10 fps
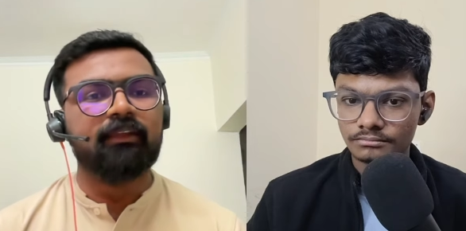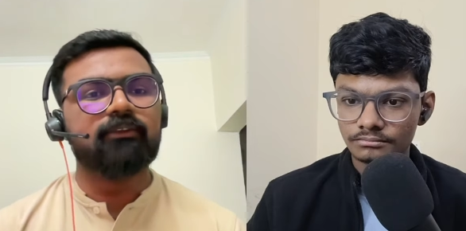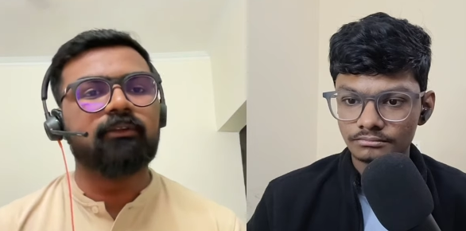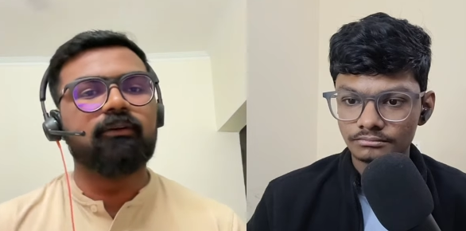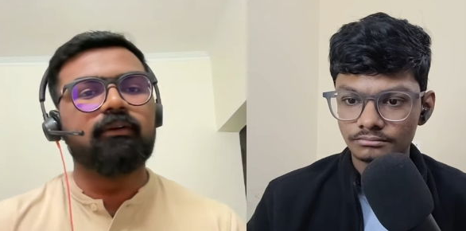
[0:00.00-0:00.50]

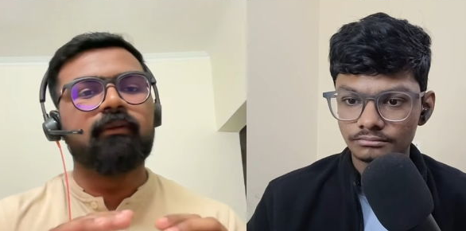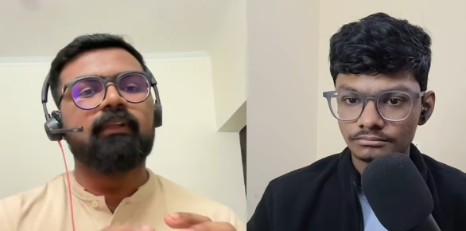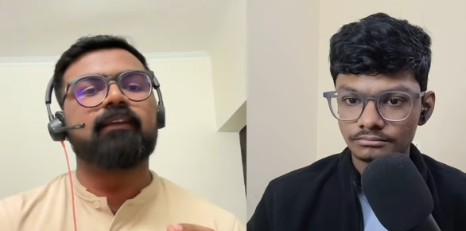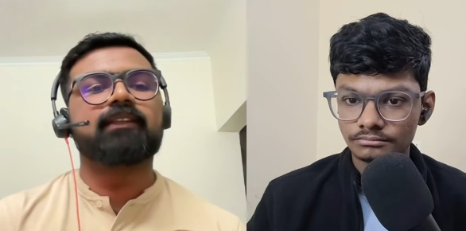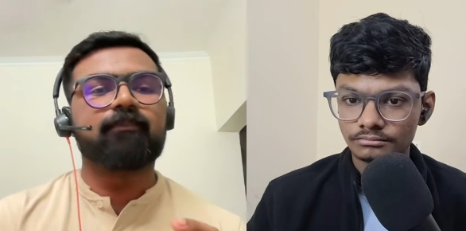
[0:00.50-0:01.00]
Speaker 1: so
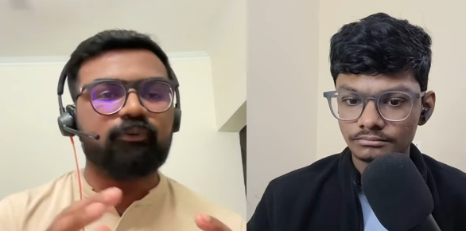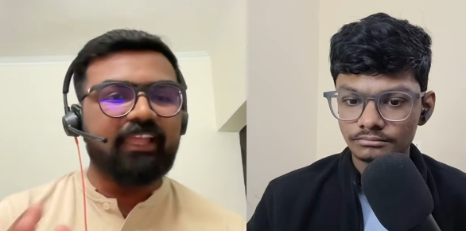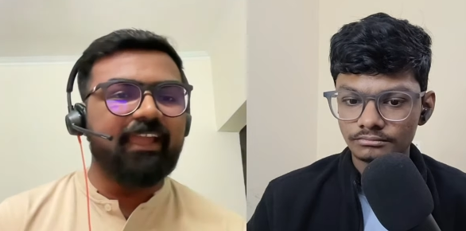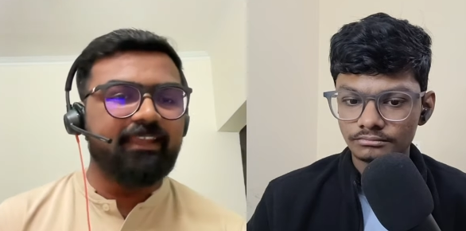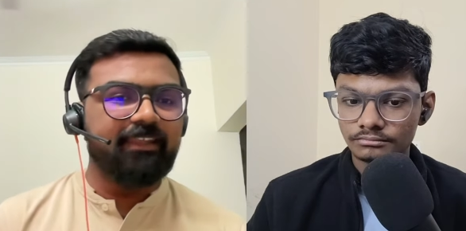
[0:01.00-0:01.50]
suppose
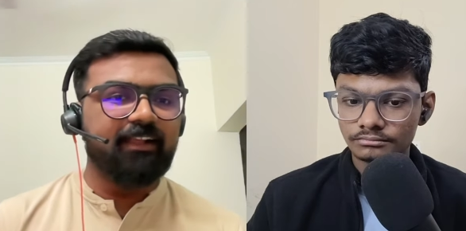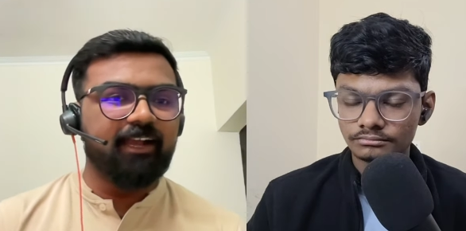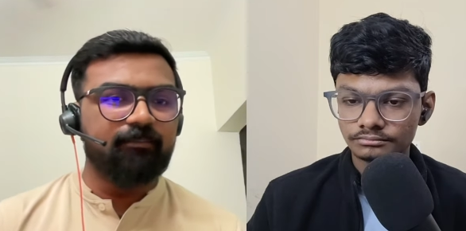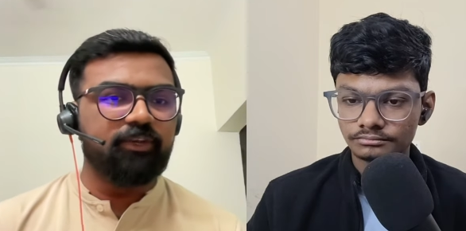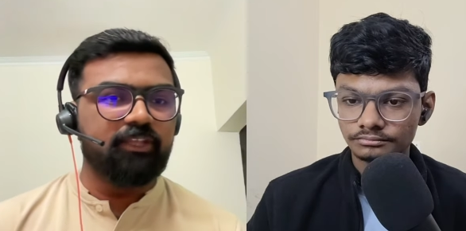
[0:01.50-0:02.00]
iit
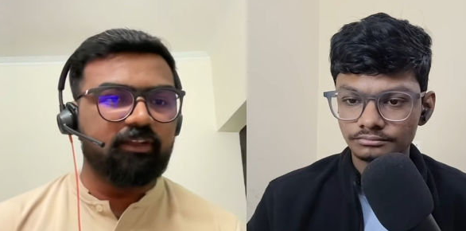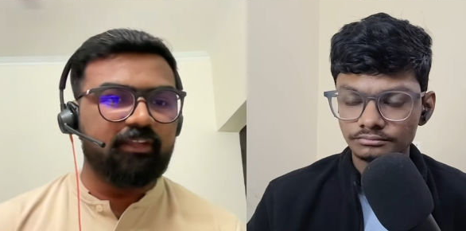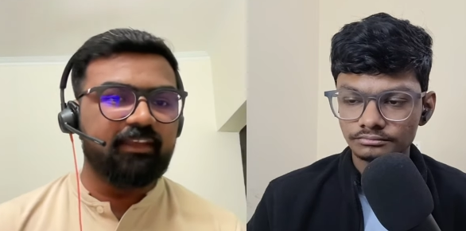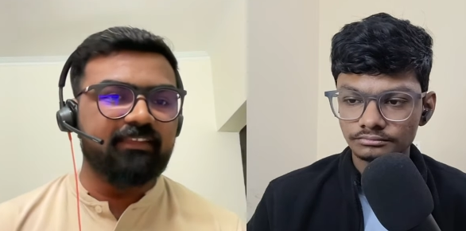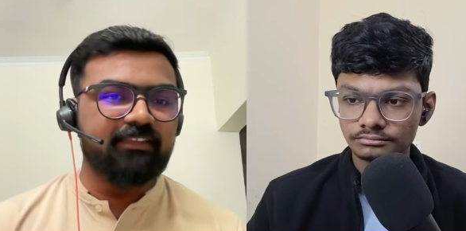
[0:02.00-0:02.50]
kanpur is
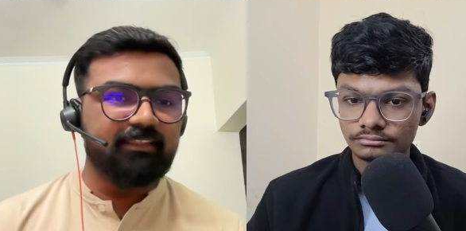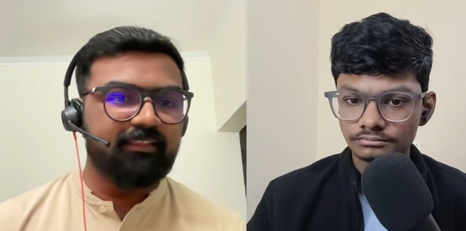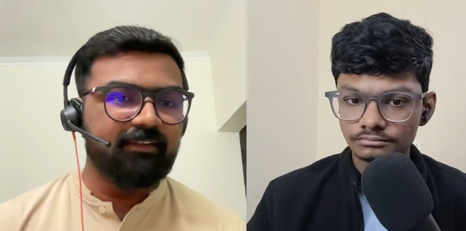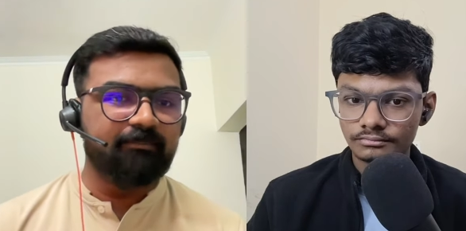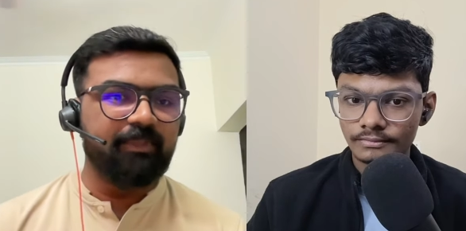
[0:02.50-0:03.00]
organizing
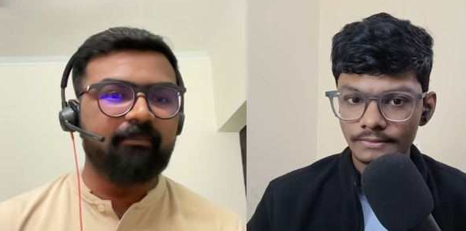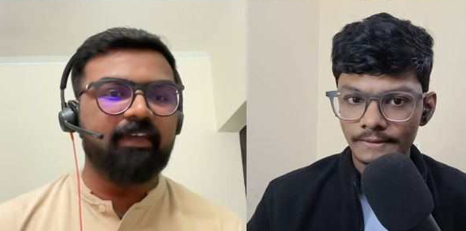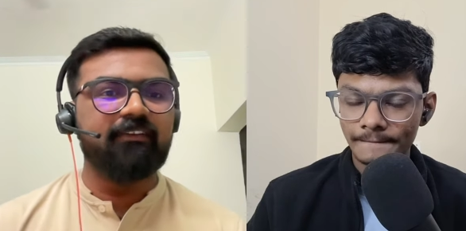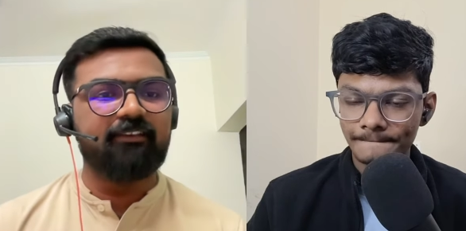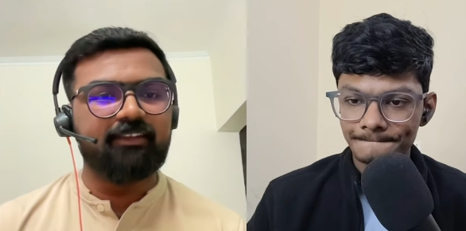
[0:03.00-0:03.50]
the
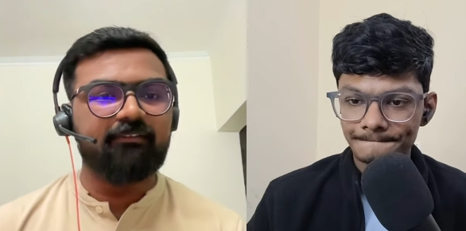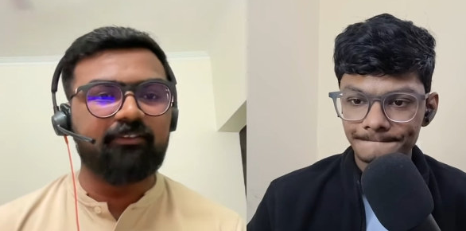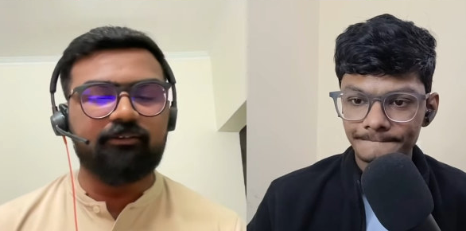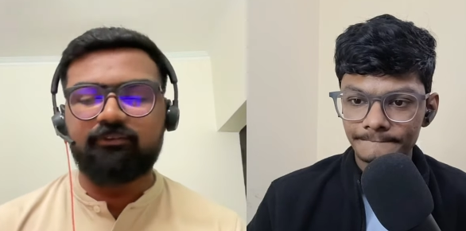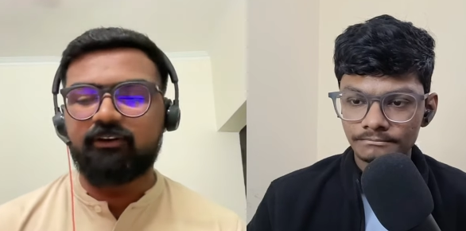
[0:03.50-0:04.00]
pmrf
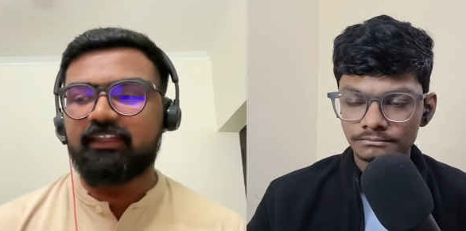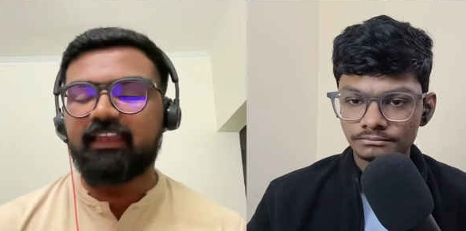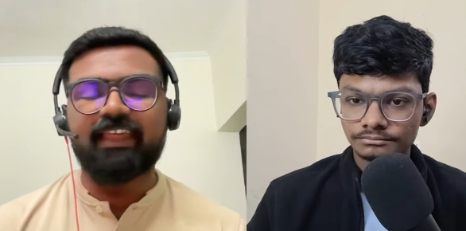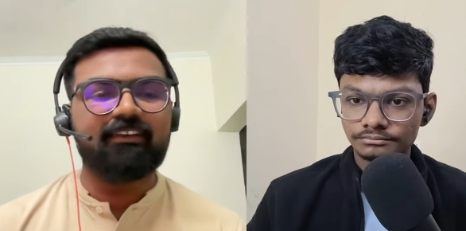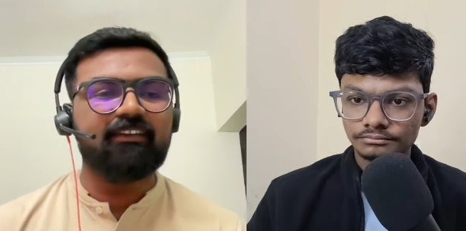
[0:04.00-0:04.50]
interview for
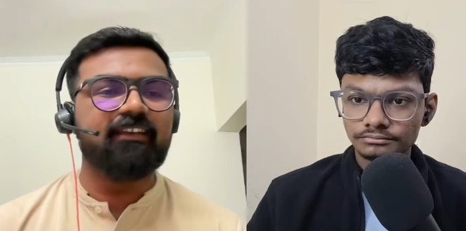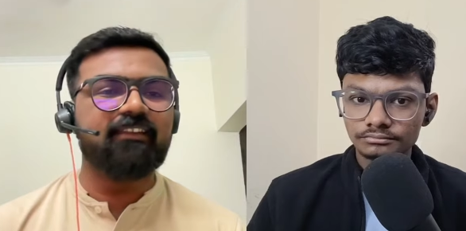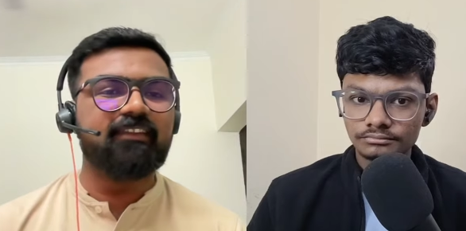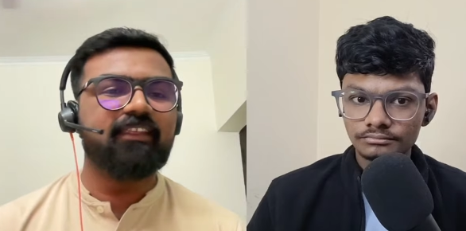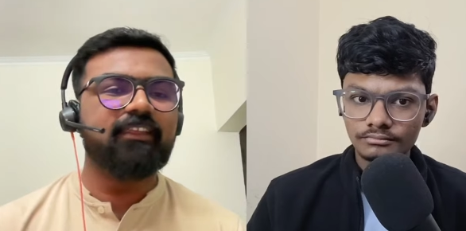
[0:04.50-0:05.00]
electrical
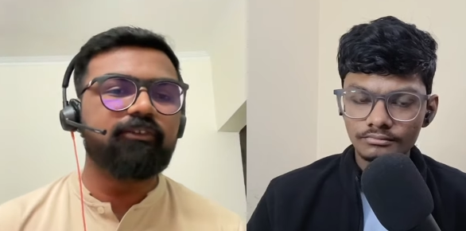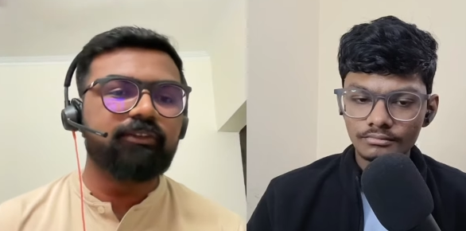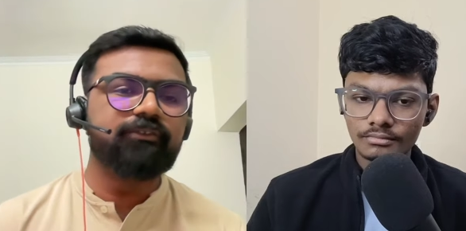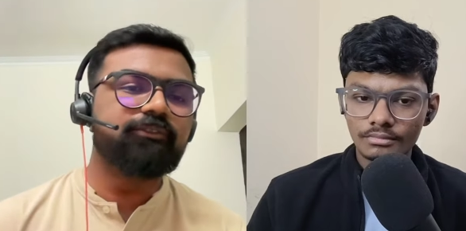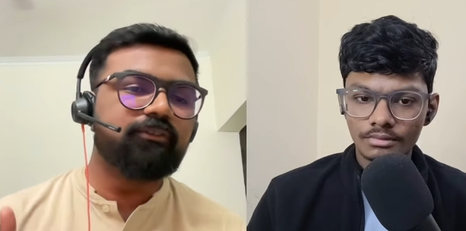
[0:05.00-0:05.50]
engineering you
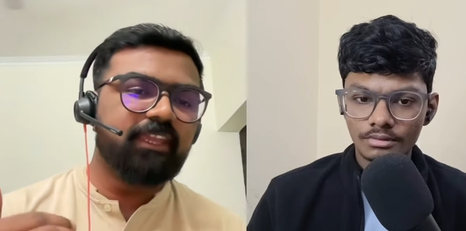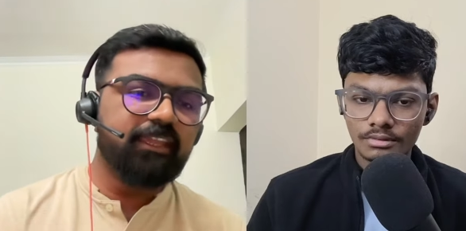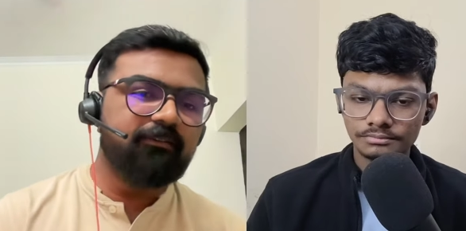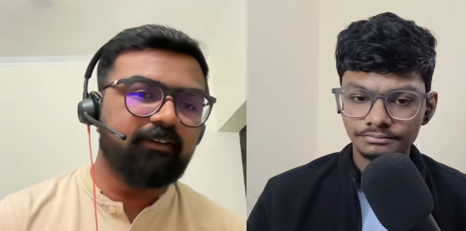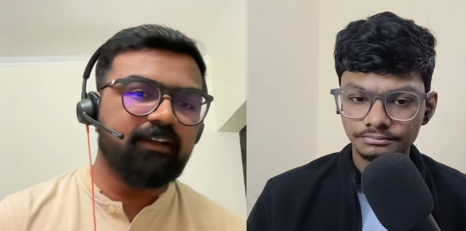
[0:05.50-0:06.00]
used to
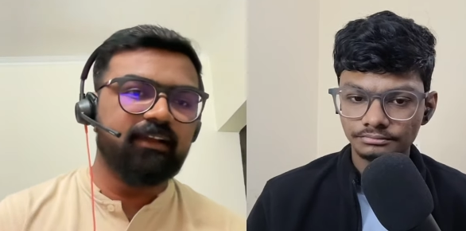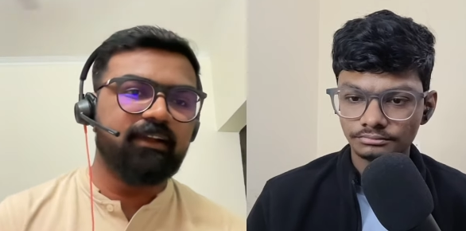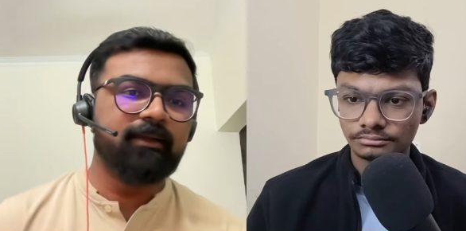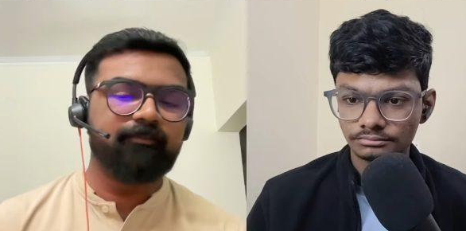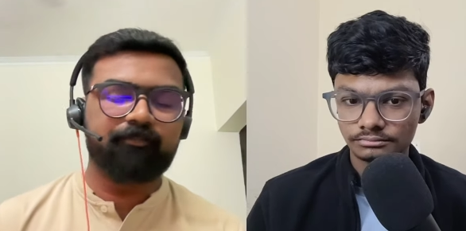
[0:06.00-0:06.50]
give
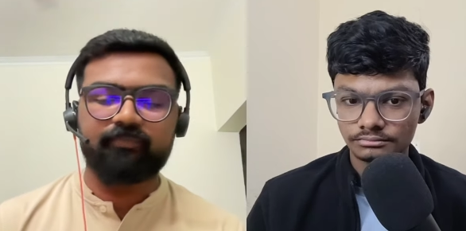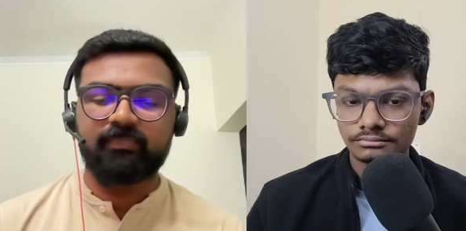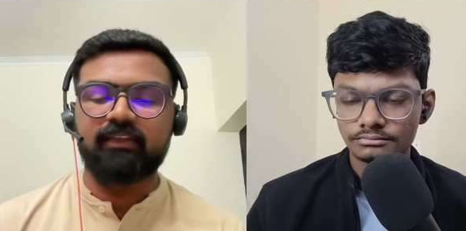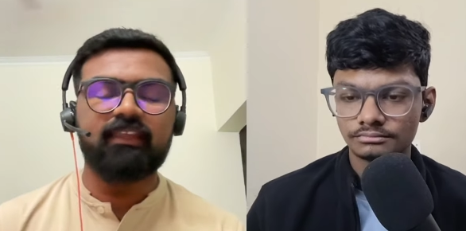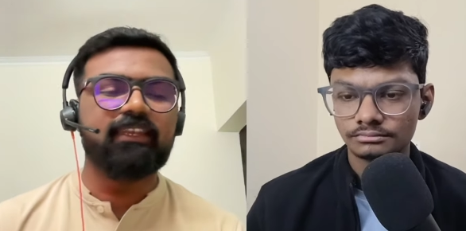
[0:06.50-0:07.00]
uh,
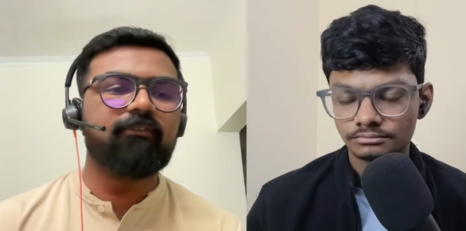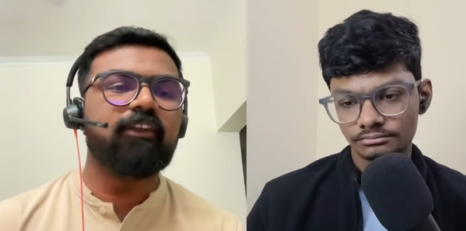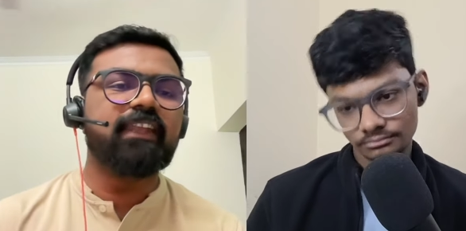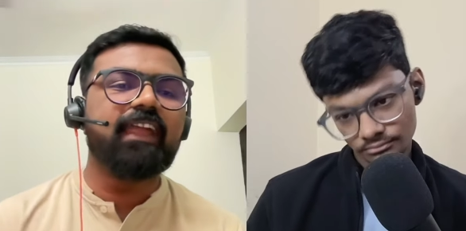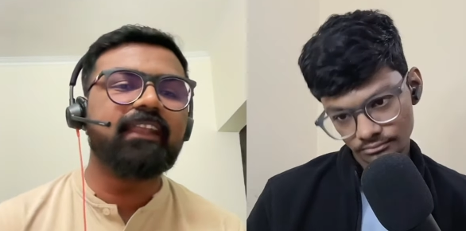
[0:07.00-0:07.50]
interview
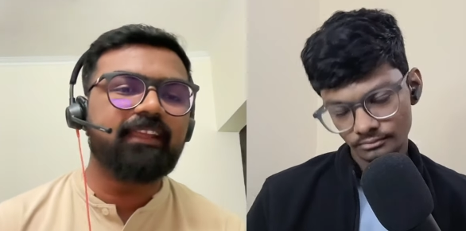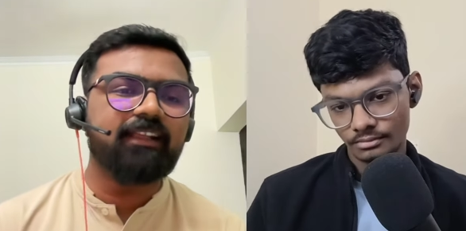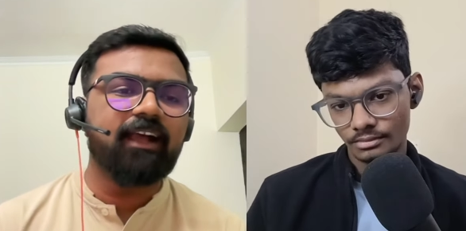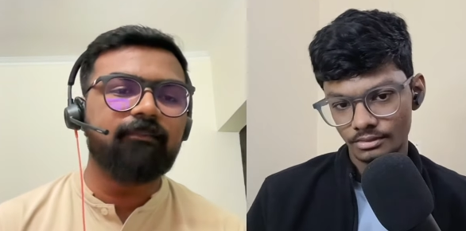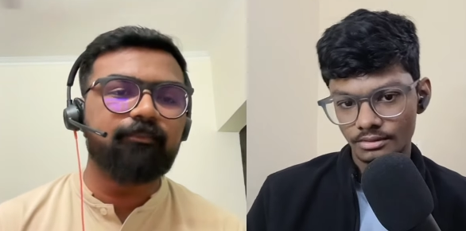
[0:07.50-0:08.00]
at IIT
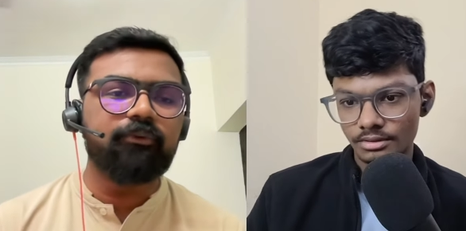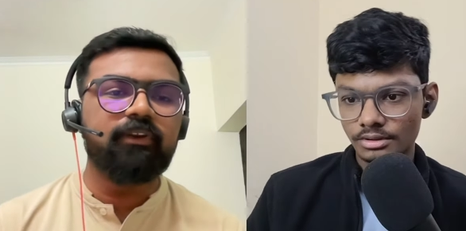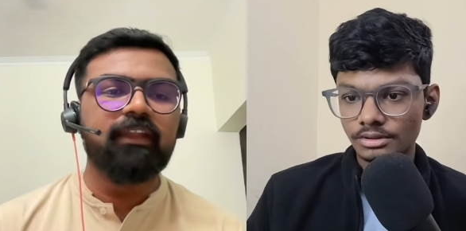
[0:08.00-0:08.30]
Kanpur,